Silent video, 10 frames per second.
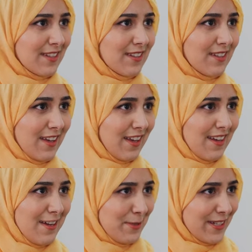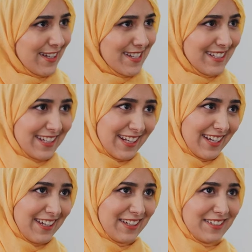Like, am I
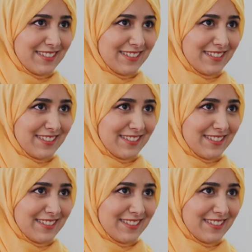actually, do